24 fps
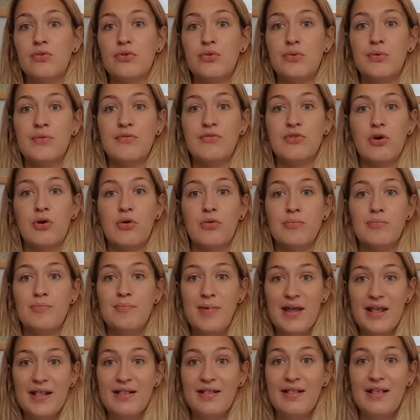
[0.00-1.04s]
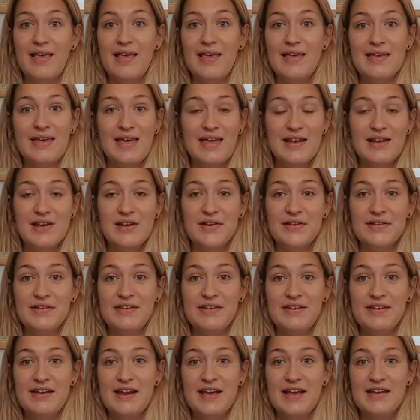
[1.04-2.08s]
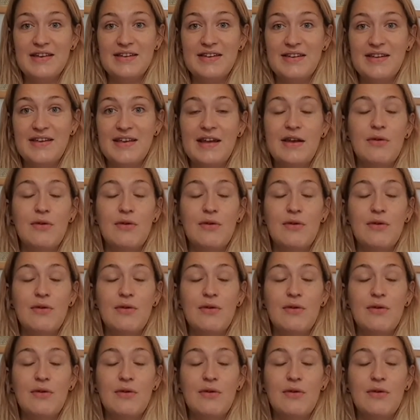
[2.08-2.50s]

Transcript: to have gone missing in 1918.